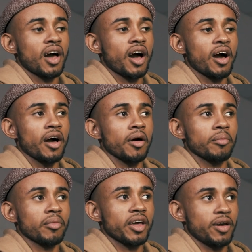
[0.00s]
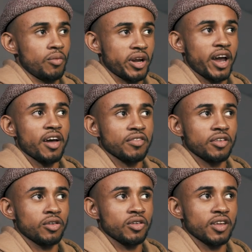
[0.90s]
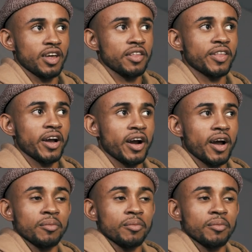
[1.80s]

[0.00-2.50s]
and what I have to do to get there,